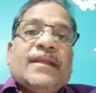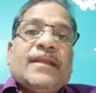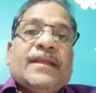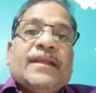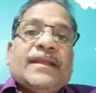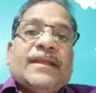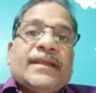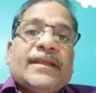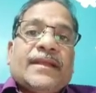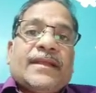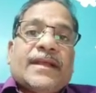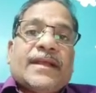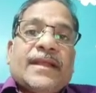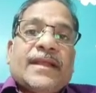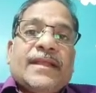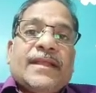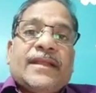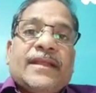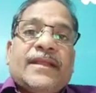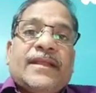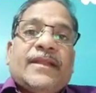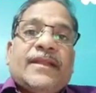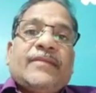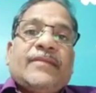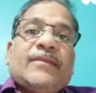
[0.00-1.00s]
in
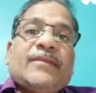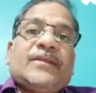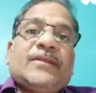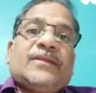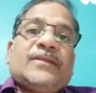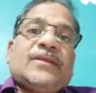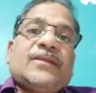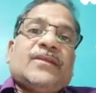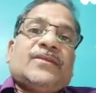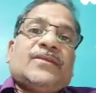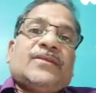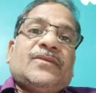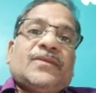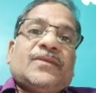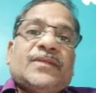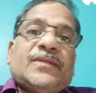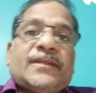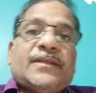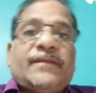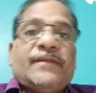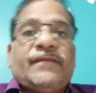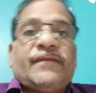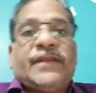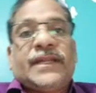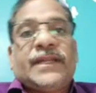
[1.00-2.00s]
higher animals also
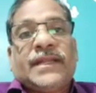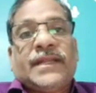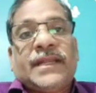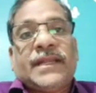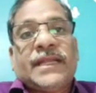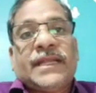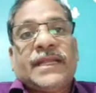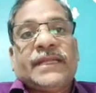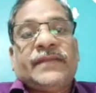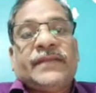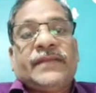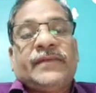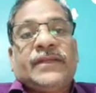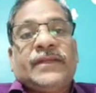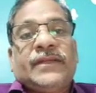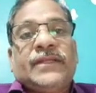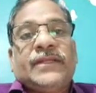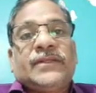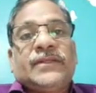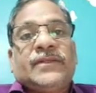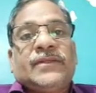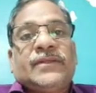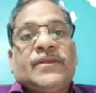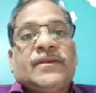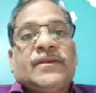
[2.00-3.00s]
some vital
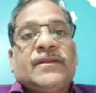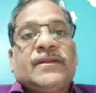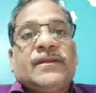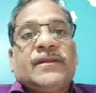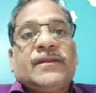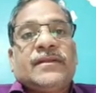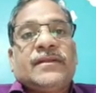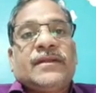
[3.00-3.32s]
activities are